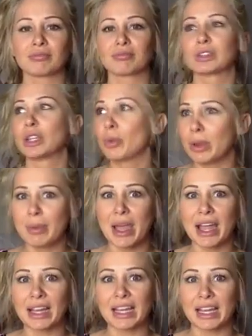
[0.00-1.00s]
Louis
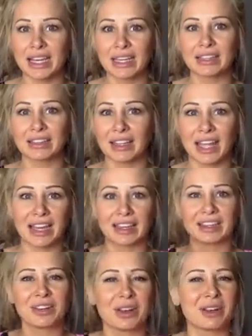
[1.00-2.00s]
bag in, like,
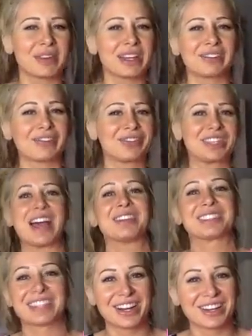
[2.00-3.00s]
you know what I mean,
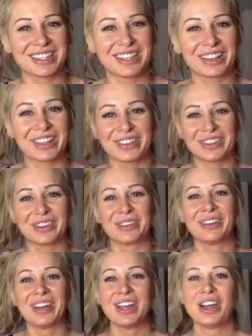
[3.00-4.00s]
downstairs in the living room
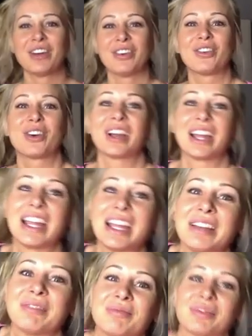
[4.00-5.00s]
for
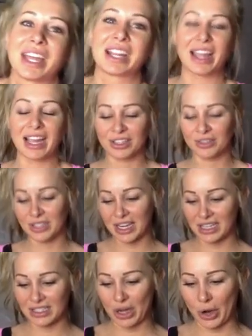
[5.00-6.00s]
a like
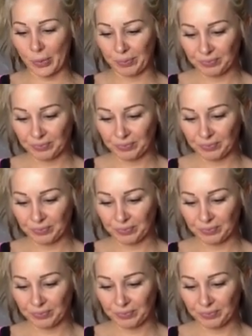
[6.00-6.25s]
exercise. No.